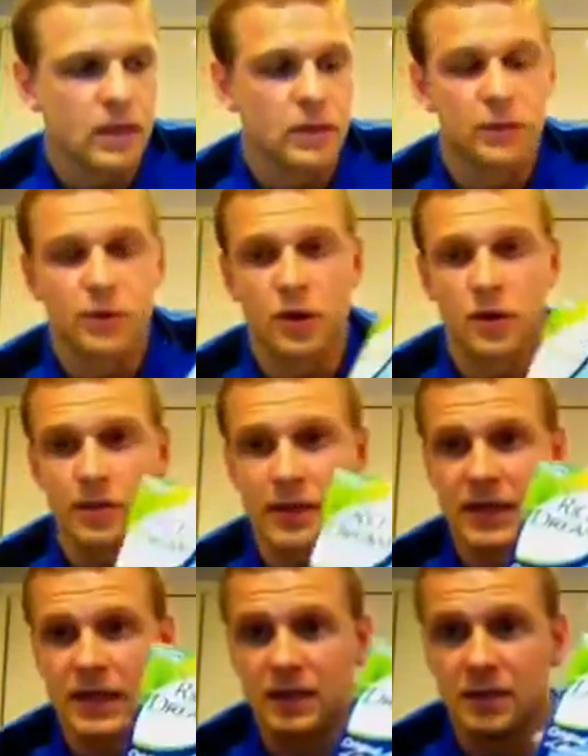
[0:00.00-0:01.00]
it would
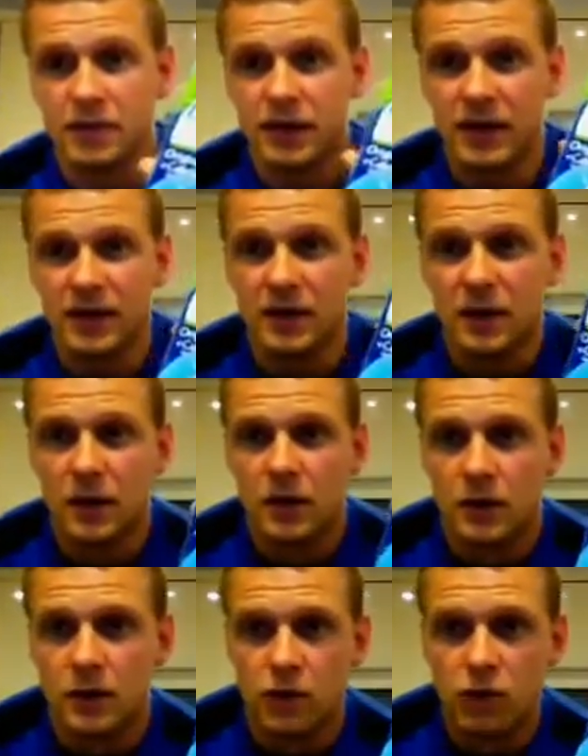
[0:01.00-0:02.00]
probably either be
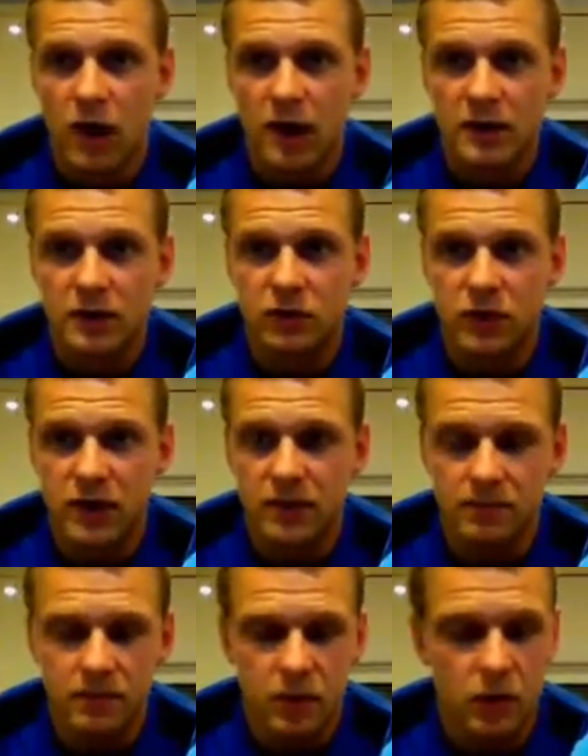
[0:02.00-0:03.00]
the rice
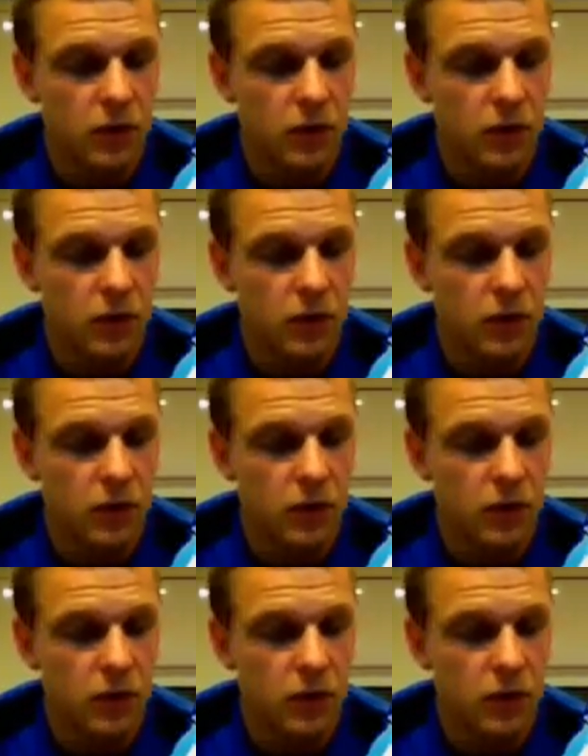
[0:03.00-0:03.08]
dream,